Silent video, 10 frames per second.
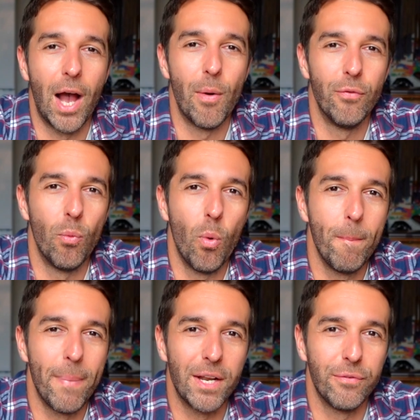However,
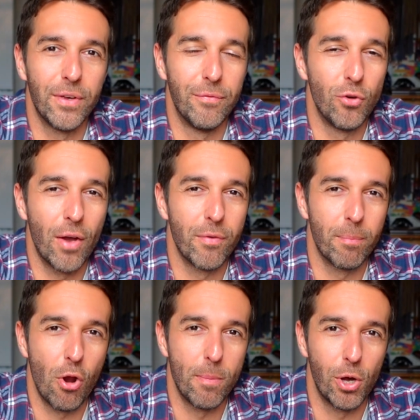one benefit of not having
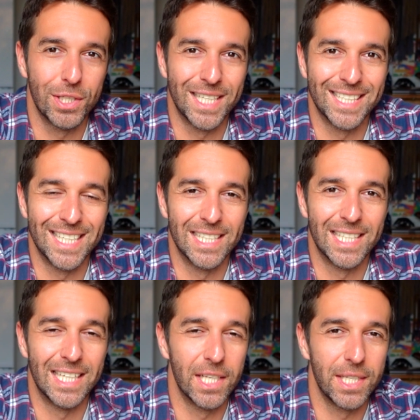probiotics
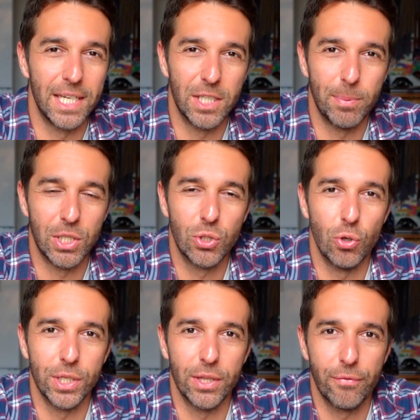is it doesn't need to be
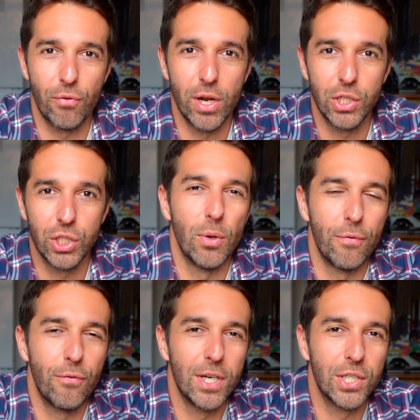stored in the fridge. So
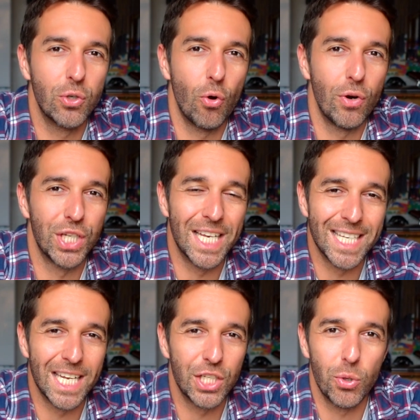if fridge storage is
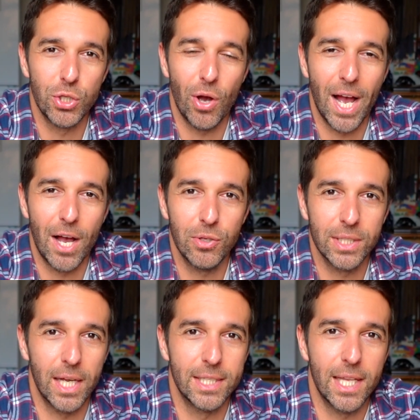an issue in your
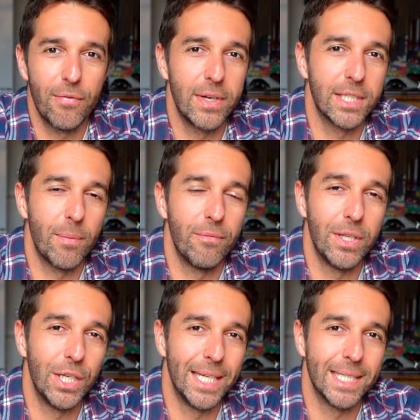house, that is definitely
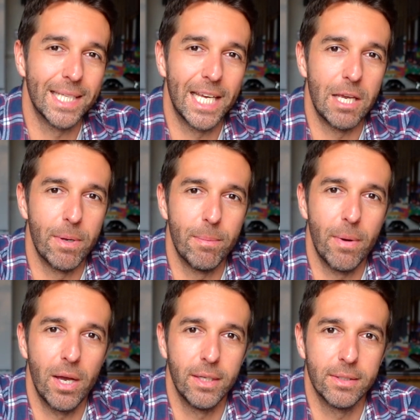something you need to keep in
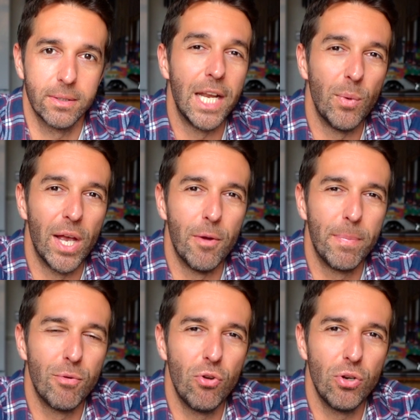mind. Anyway,
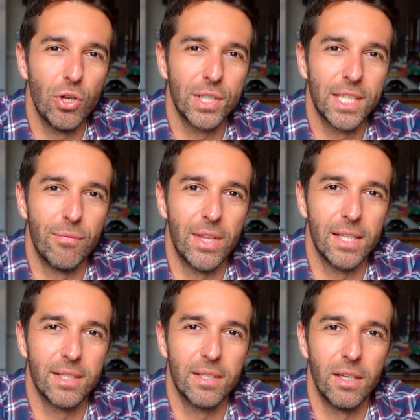it'd be rude not to give
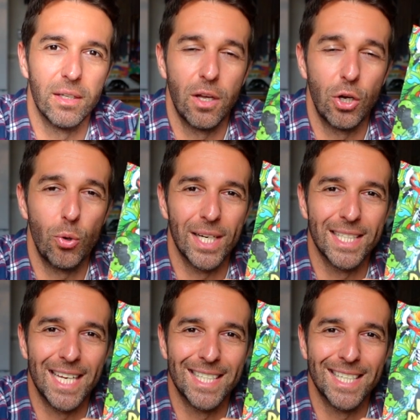this a, a quick
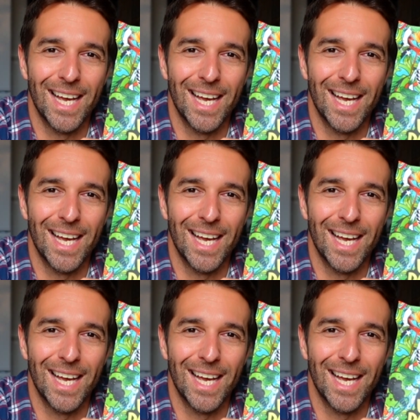taste